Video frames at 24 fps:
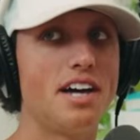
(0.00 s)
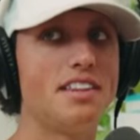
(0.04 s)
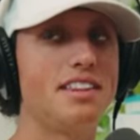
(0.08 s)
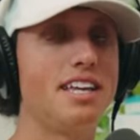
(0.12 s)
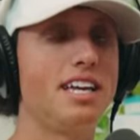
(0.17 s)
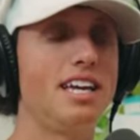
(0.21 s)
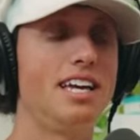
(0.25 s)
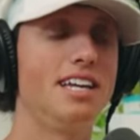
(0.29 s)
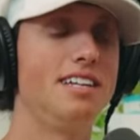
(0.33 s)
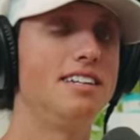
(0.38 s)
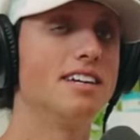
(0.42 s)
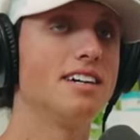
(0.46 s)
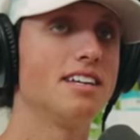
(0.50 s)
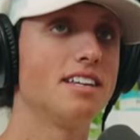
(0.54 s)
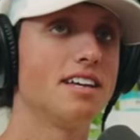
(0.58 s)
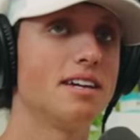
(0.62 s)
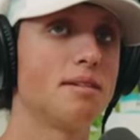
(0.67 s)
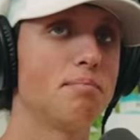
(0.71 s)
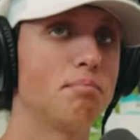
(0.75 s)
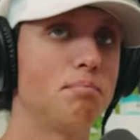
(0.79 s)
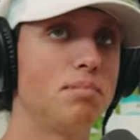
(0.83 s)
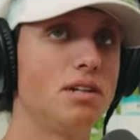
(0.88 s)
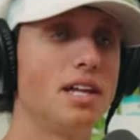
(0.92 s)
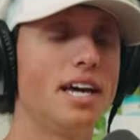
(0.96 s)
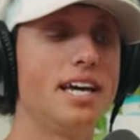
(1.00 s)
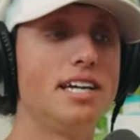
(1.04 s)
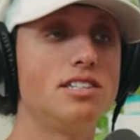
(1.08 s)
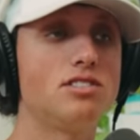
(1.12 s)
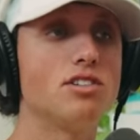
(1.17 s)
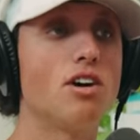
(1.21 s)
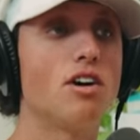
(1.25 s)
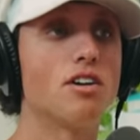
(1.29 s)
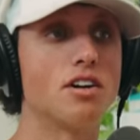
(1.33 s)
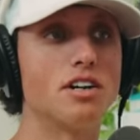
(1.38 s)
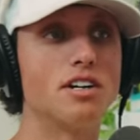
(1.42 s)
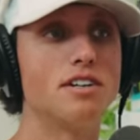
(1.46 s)
I think he does. Like blades
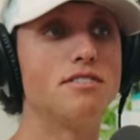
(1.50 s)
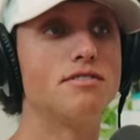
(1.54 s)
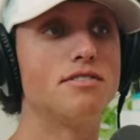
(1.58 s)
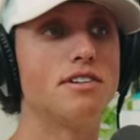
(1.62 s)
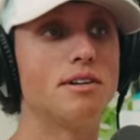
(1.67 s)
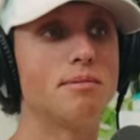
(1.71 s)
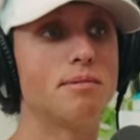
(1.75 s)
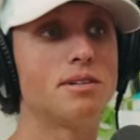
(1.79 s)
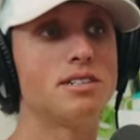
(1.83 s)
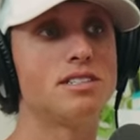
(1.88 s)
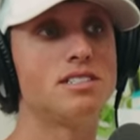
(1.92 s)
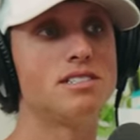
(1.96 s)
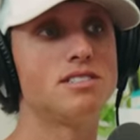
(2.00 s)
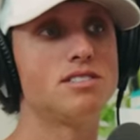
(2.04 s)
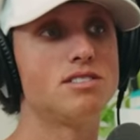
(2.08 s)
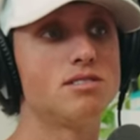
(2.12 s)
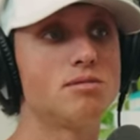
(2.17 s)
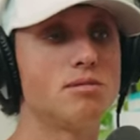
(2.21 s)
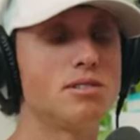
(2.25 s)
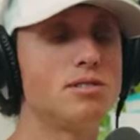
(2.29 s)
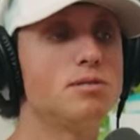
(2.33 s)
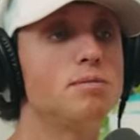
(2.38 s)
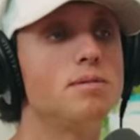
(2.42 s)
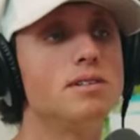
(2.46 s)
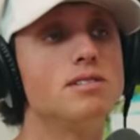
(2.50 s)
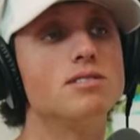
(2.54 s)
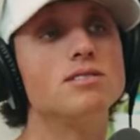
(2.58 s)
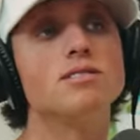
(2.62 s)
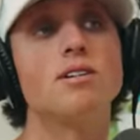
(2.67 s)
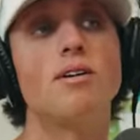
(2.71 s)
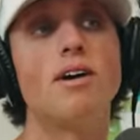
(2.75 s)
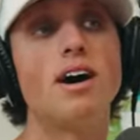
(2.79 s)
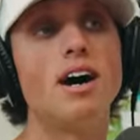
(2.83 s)
are good for him because his swing speed's so